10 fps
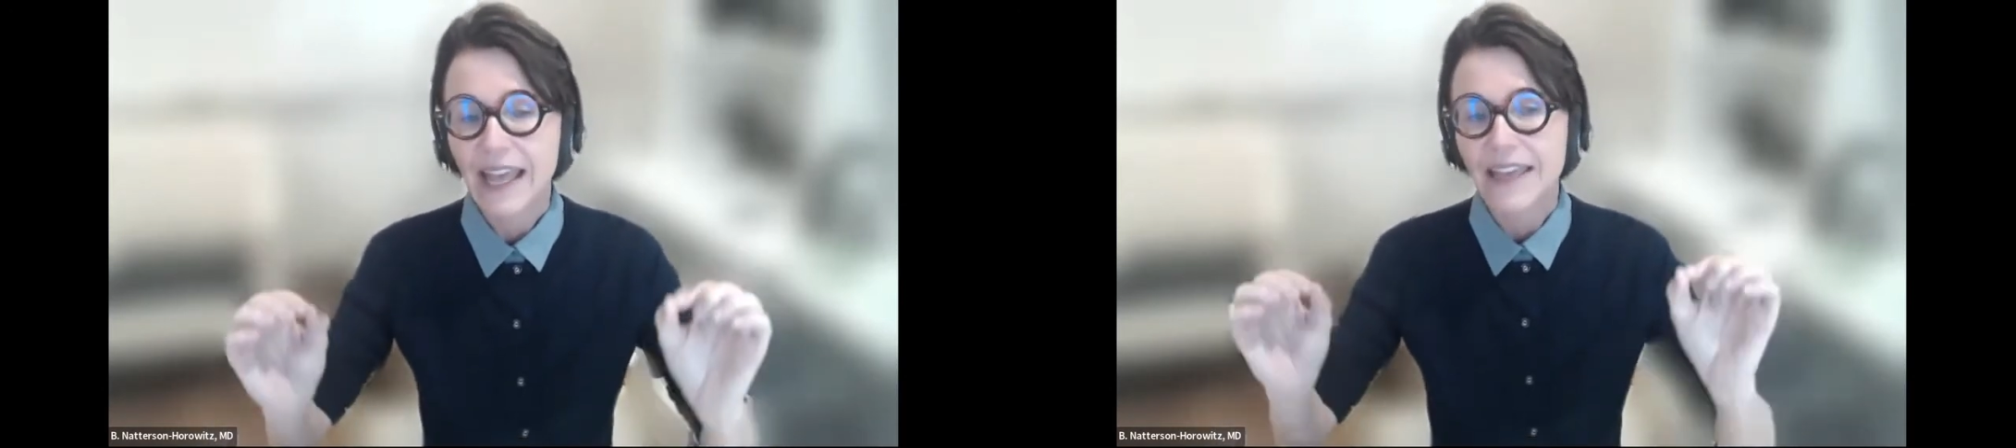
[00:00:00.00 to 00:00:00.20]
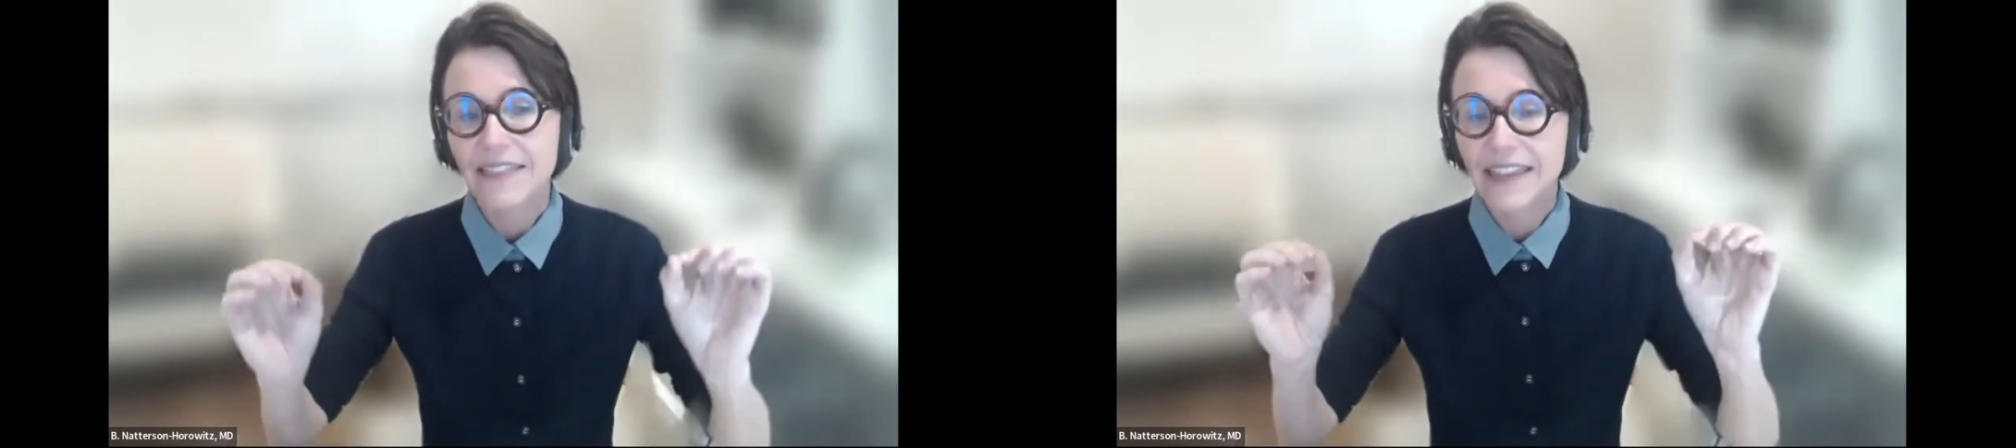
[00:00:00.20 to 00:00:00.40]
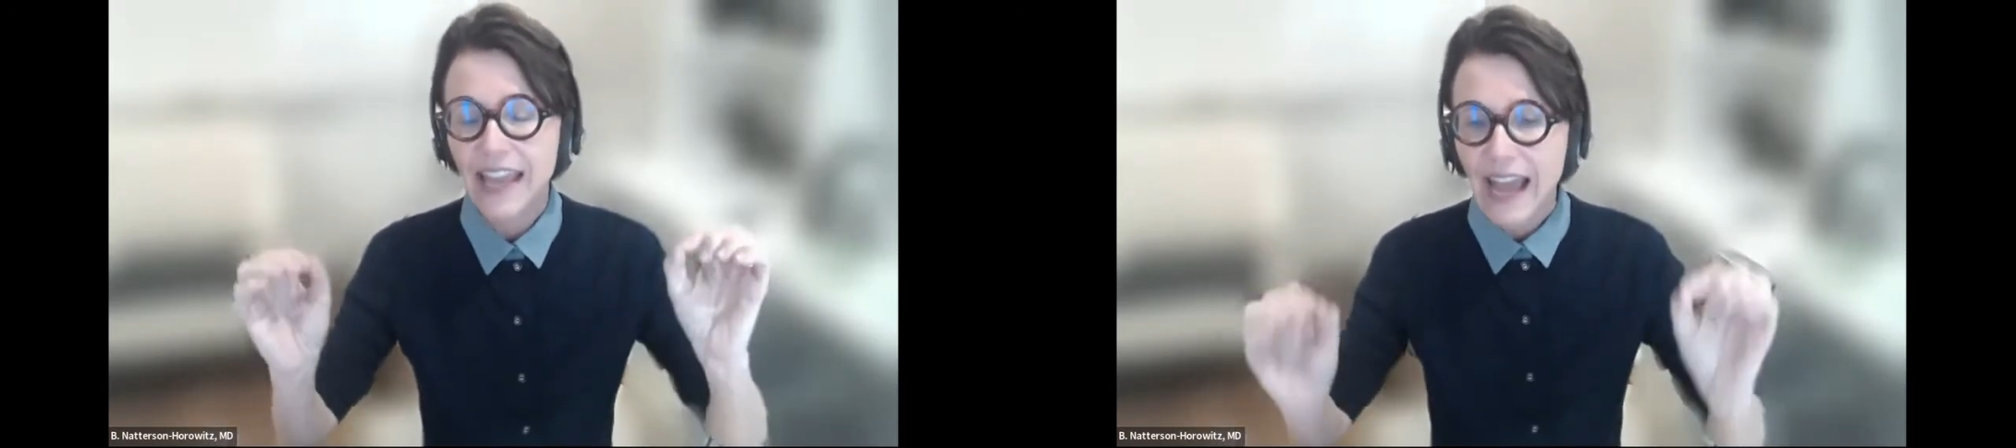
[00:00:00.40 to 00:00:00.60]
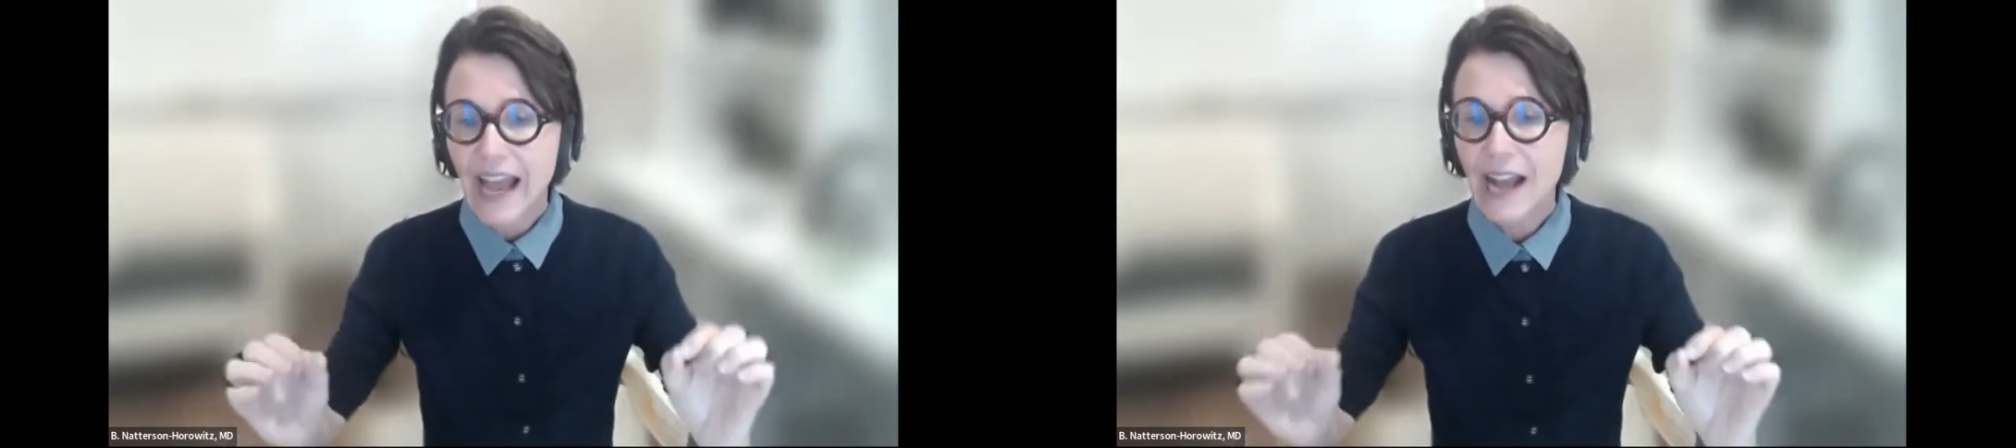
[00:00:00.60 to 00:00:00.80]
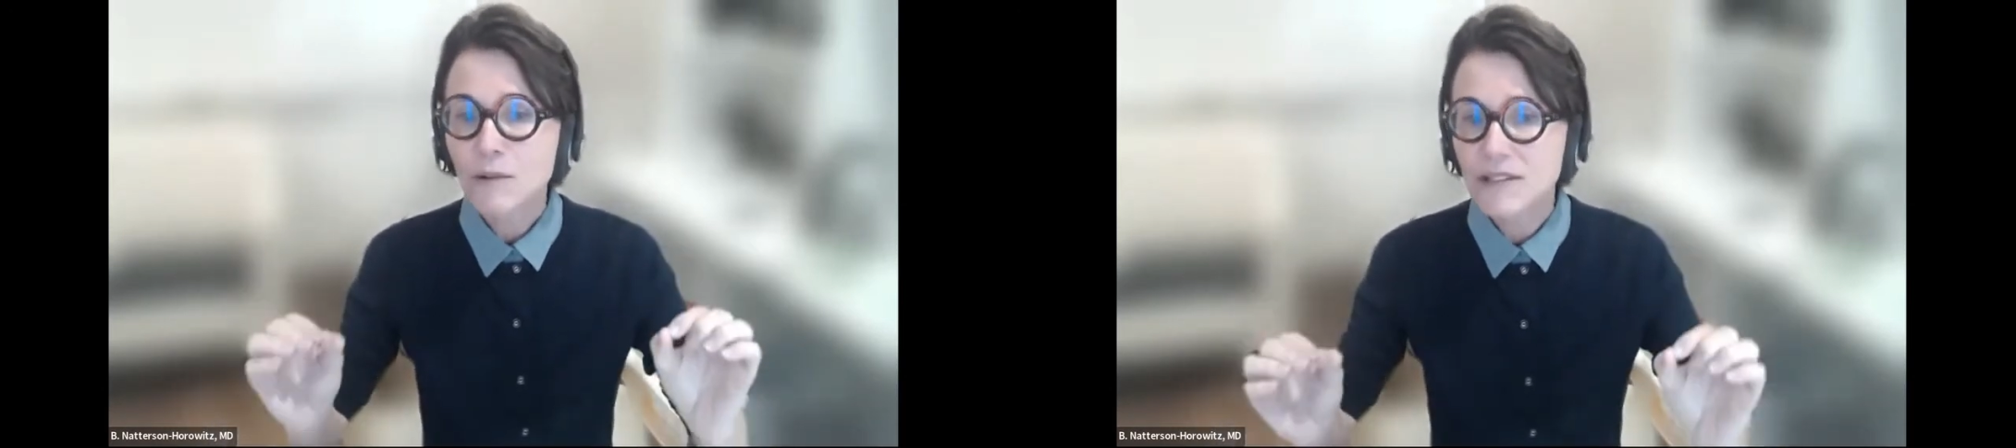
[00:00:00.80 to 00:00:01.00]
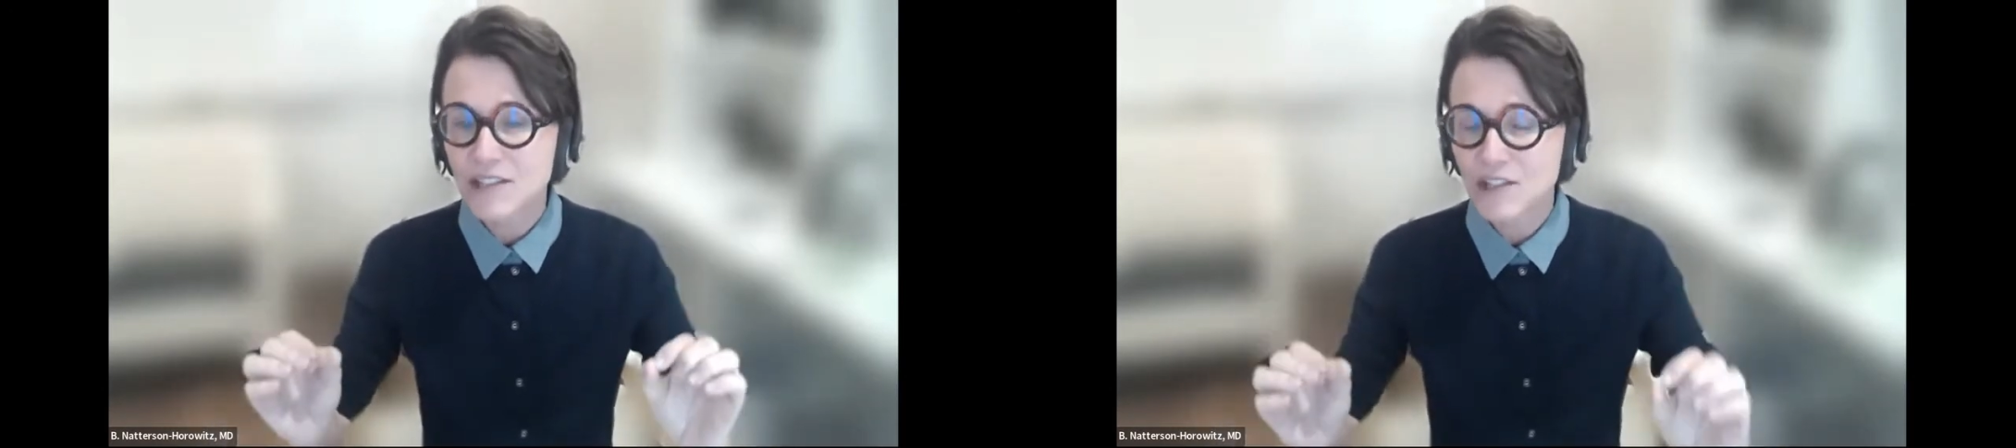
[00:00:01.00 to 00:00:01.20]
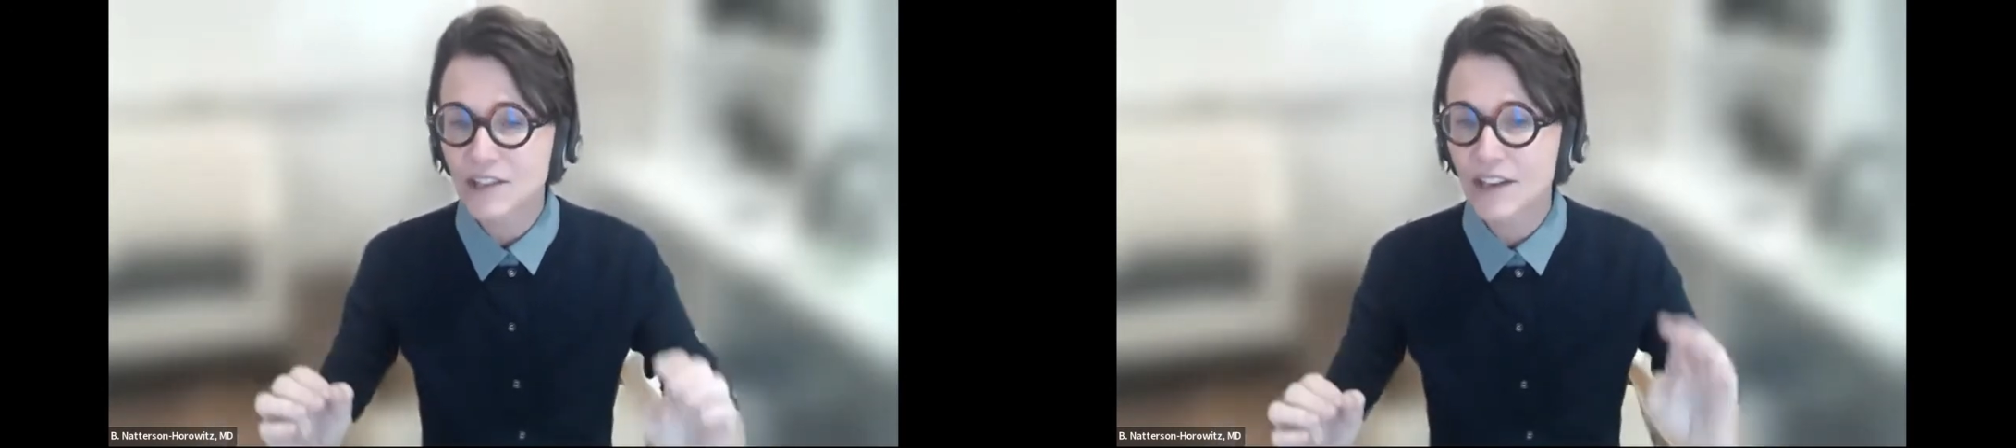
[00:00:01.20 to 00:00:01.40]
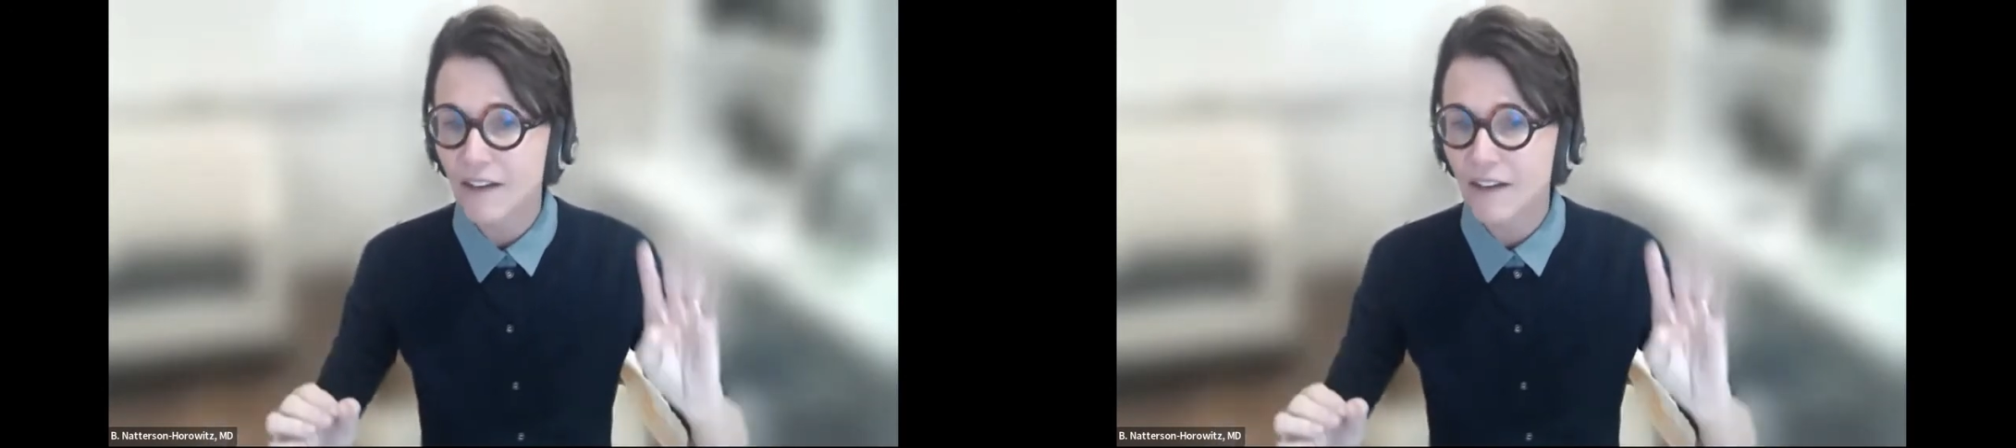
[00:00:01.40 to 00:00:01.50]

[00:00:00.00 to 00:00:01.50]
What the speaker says: the acquisition